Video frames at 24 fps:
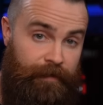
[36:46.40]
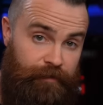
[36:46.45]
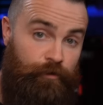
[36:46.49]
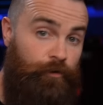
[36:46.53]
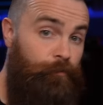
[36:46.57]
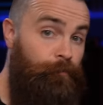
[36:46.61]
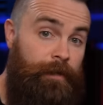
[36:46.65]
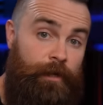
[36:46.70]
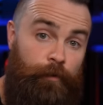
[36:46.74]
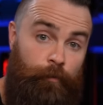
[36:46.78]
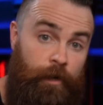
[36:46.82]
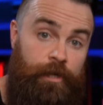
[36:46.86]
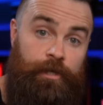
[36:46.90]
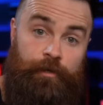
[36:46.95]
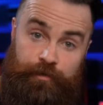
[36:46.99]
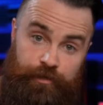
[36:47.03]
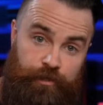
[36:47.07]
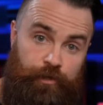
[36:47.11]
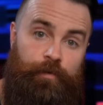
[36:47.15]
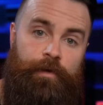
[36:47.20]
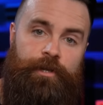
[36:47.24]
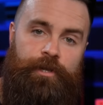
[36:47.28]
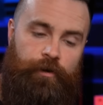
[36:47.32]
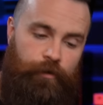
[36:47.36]
that's normally what you'll
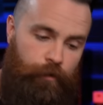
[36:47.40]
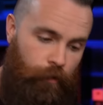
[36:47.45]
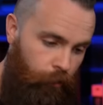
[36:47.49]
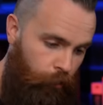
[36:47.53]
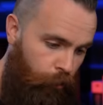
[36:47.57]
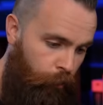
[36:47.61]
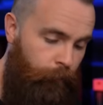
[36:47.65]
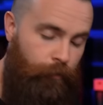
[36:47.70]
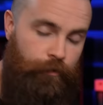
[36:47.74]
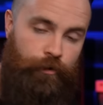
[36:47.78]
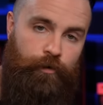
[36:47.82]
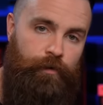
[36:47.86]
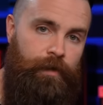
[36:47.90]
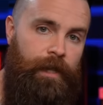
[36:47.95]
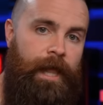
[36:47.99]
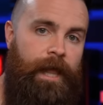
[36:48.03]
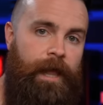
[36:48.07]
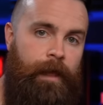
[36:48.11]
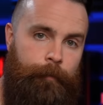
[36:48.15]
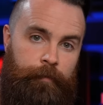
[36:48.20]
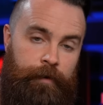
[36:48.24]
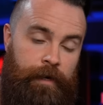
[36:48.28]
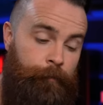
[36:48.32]
do in your home and your lab.